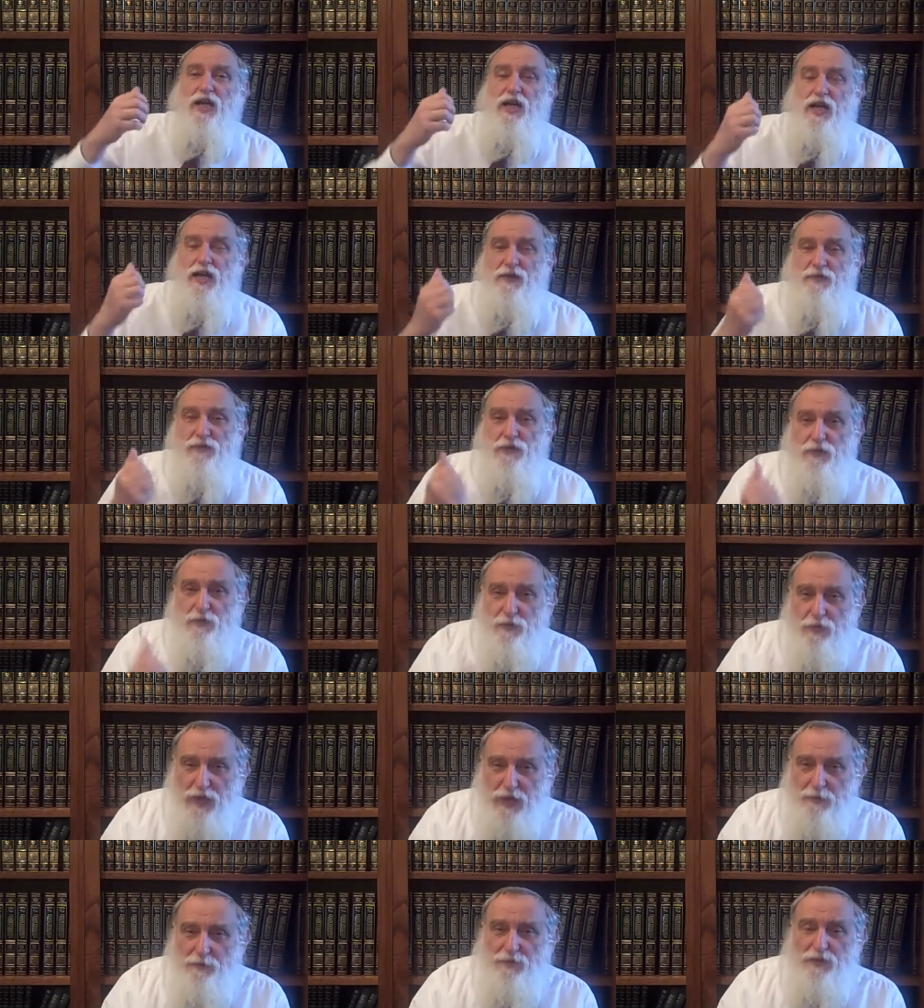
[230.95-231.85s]
of the
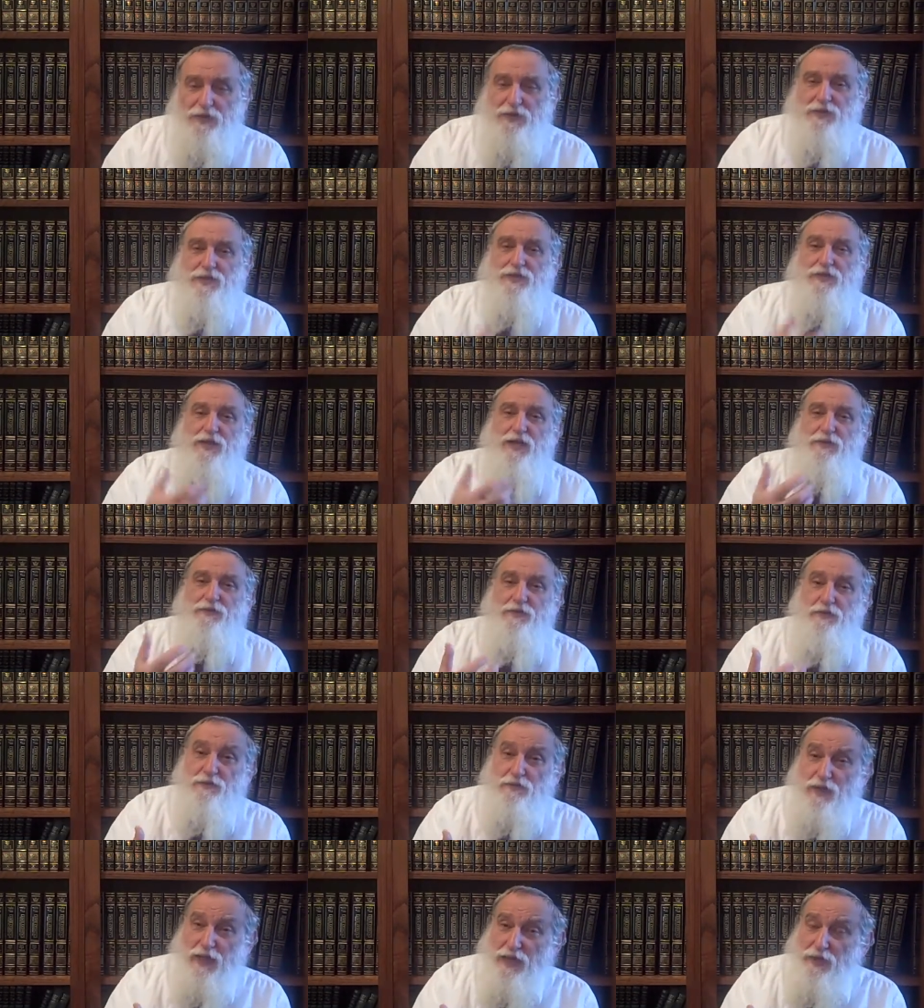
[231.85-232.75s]
remnants of
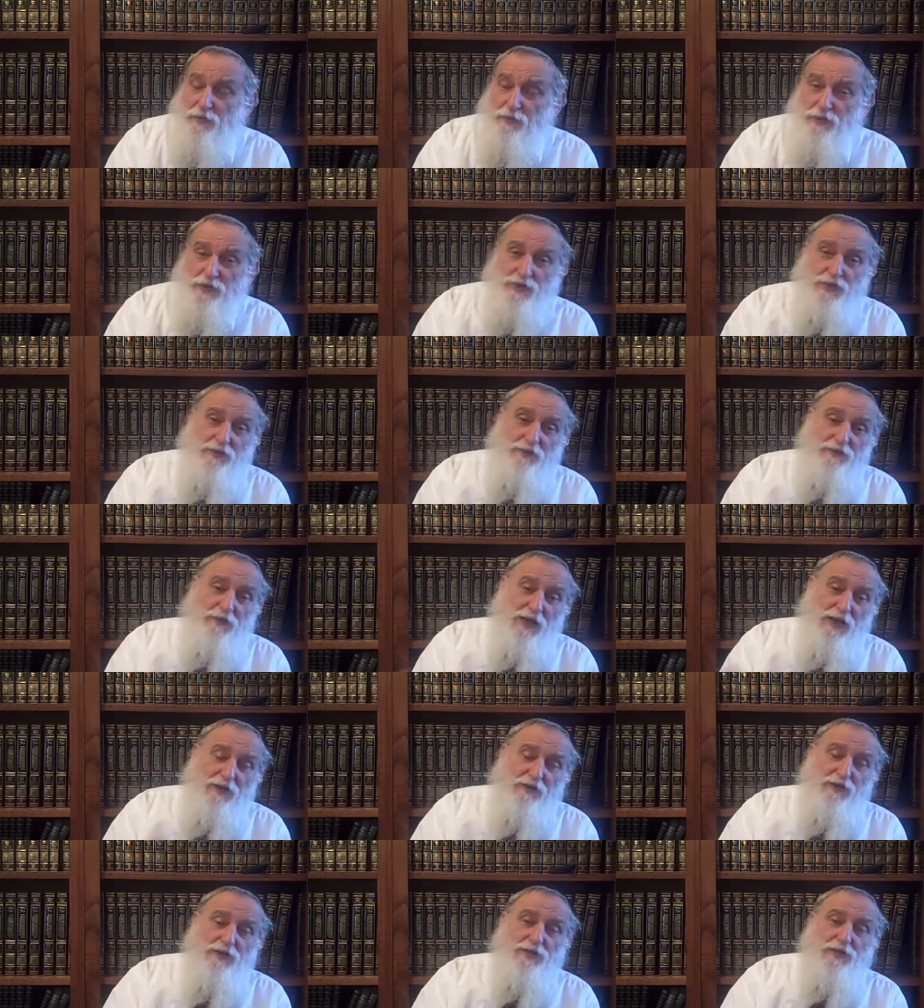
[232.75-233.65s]
a virus, the
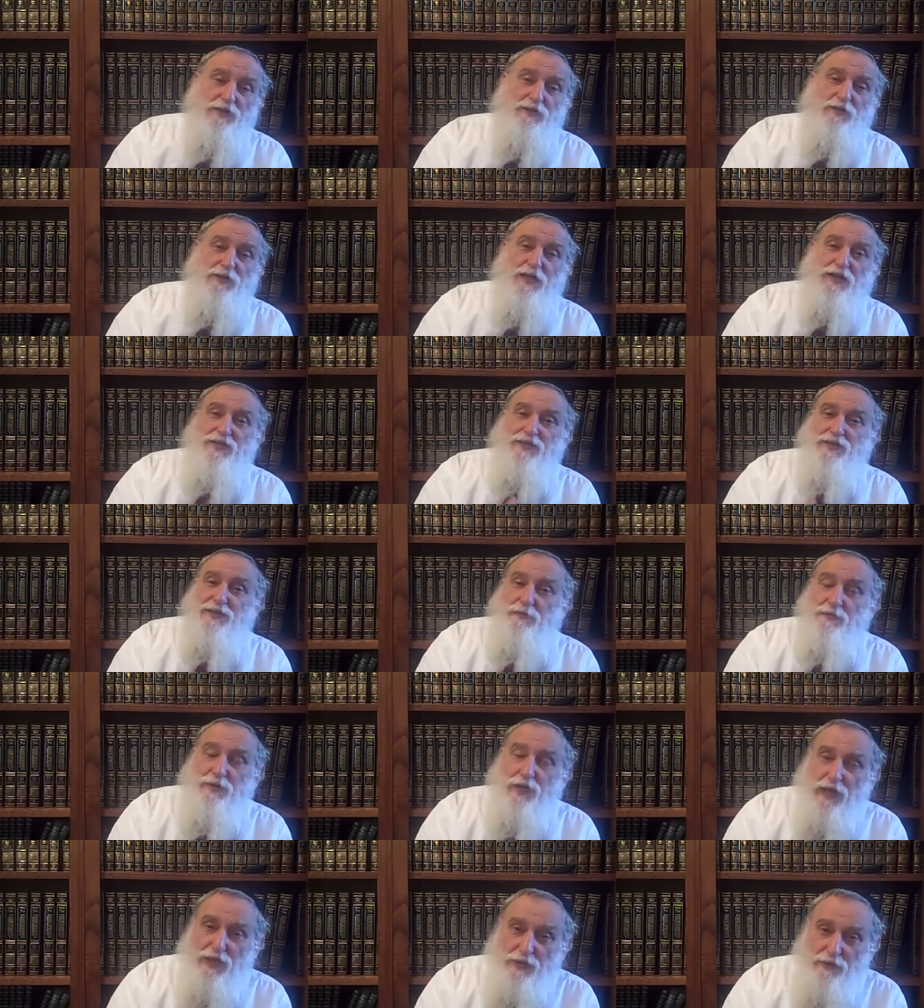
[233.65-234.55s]
virus created
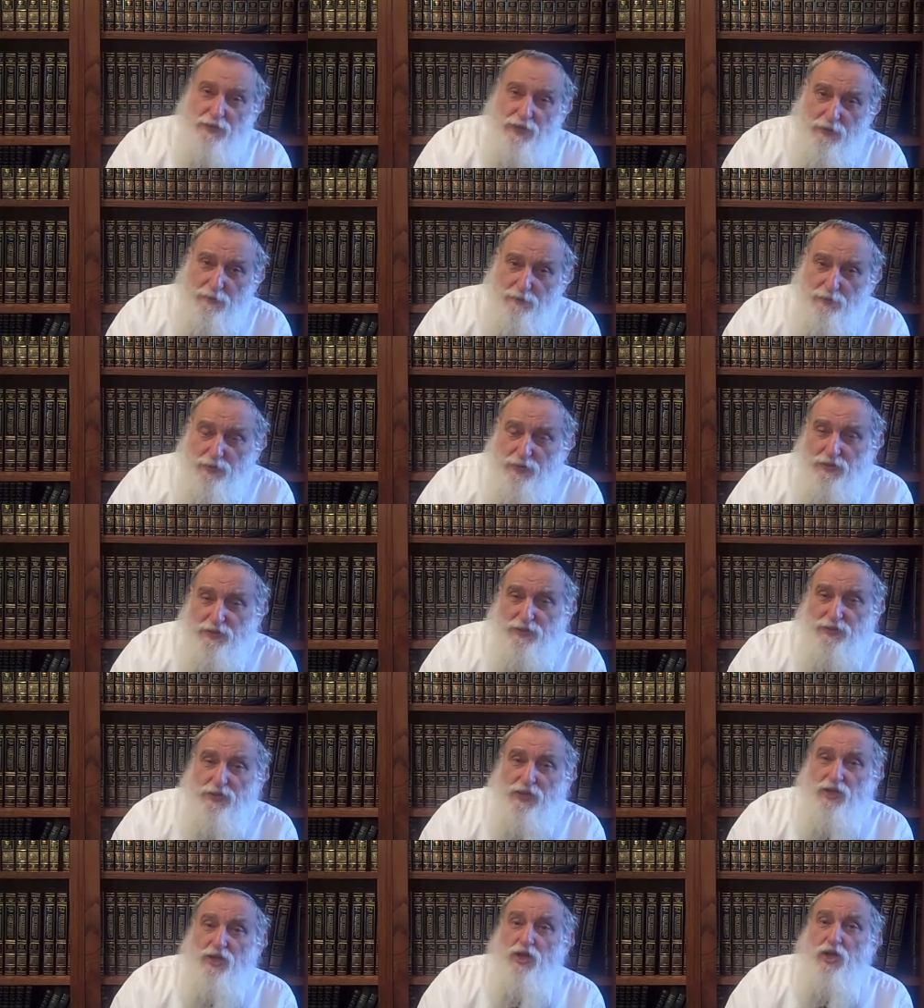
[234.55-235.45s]
some kind of an
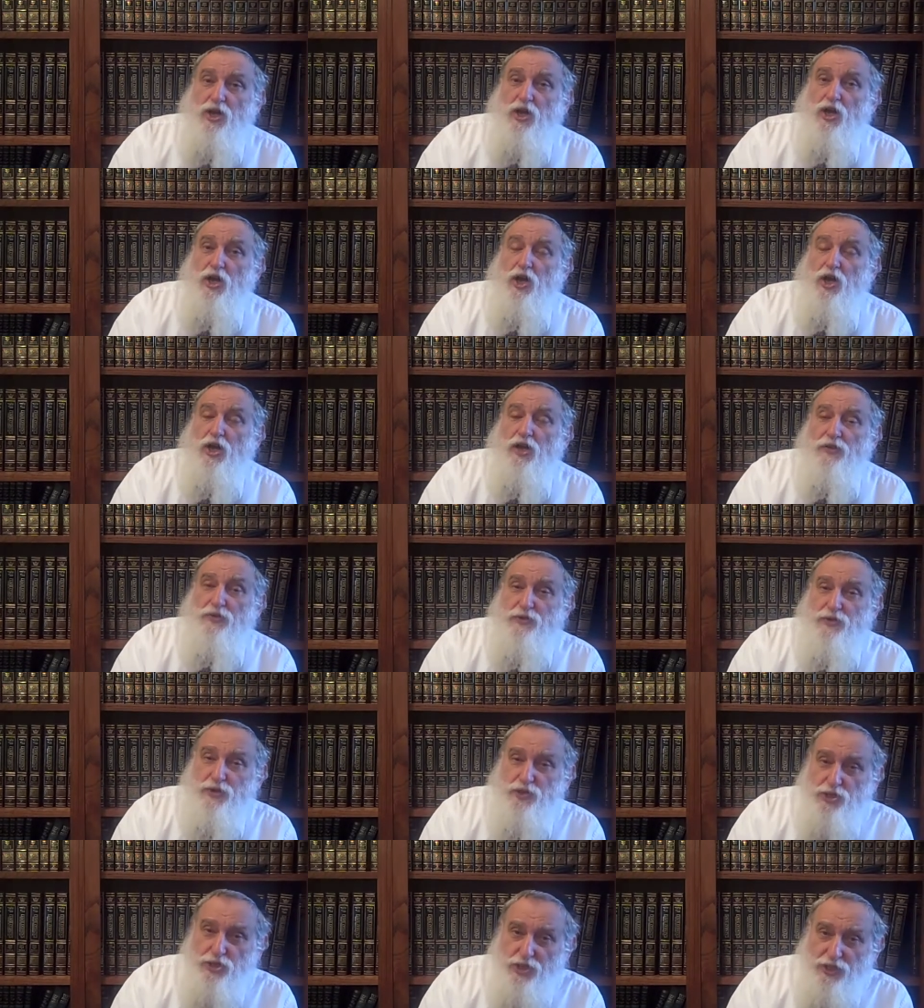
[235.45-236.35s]
imprint on
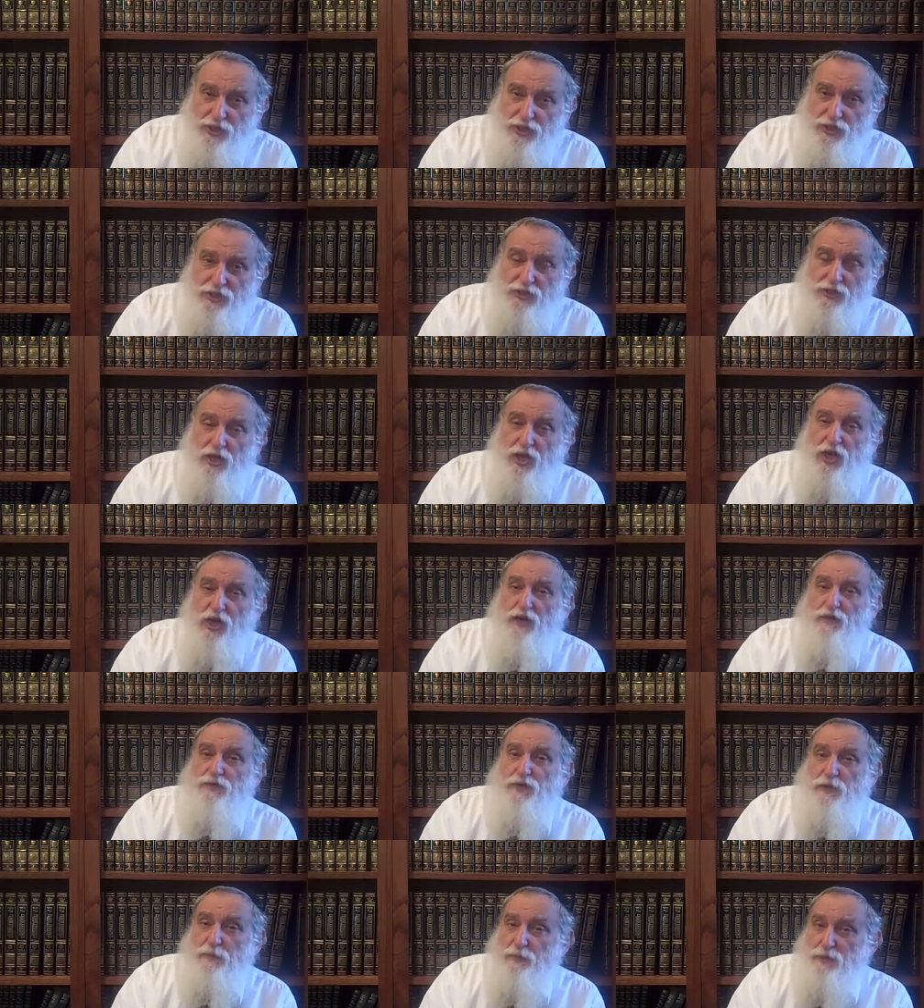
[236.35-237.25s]
the gene
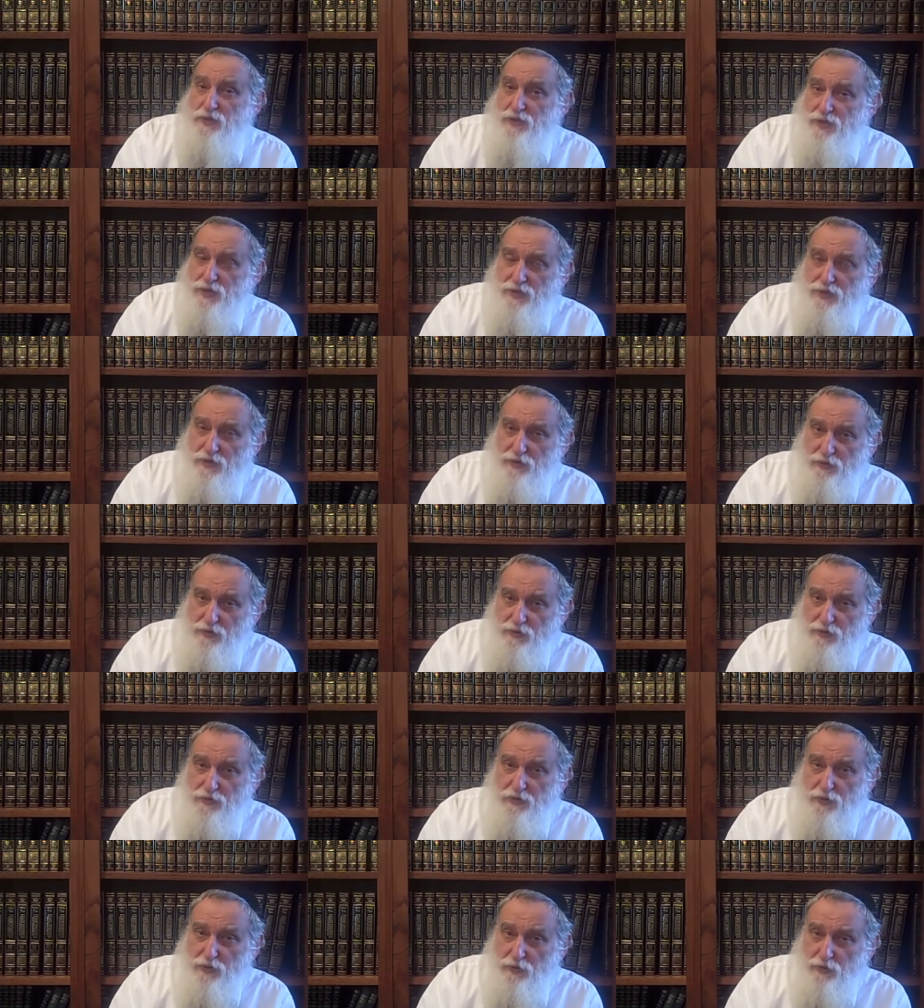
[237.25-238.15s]
of a
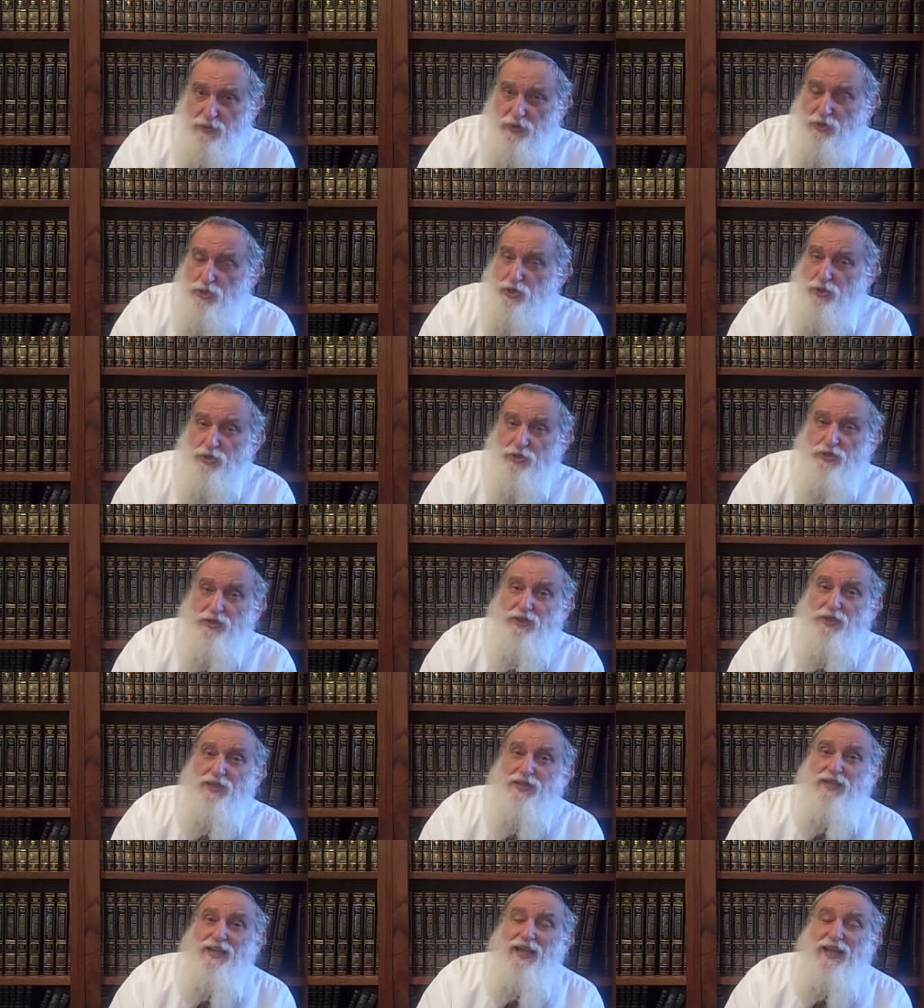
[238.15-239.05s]
particular creature,
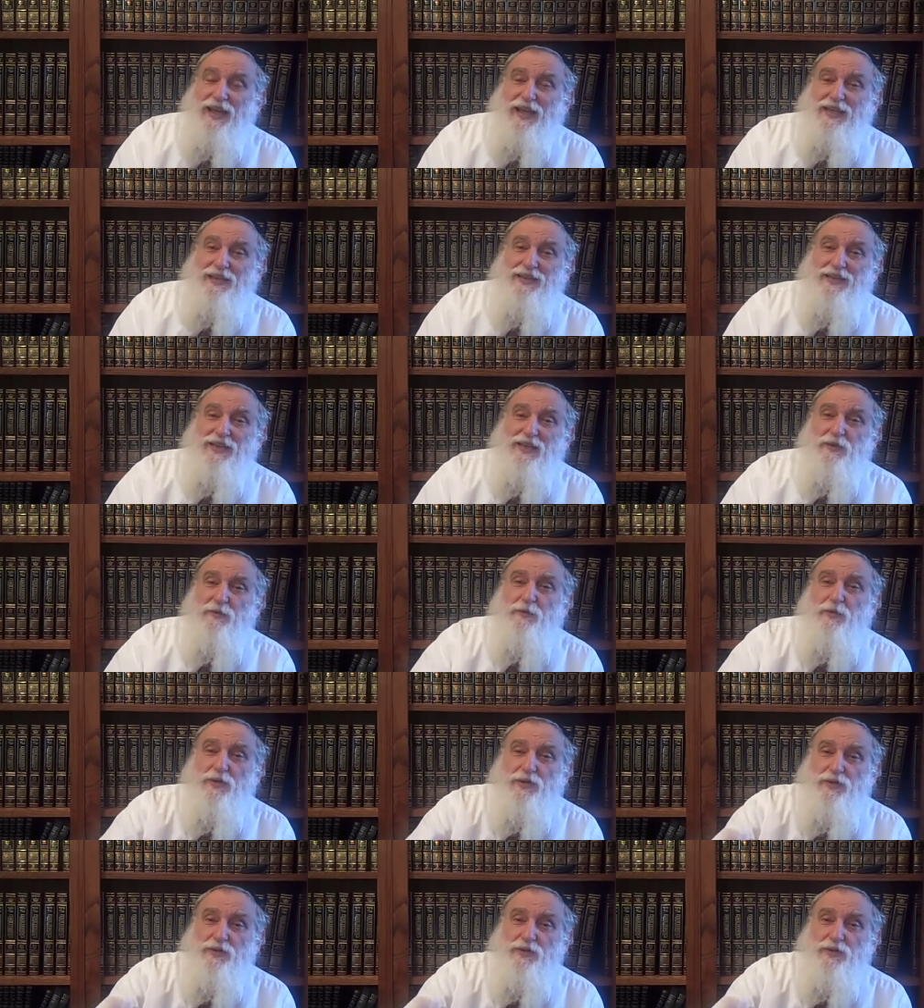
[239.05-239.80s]
and it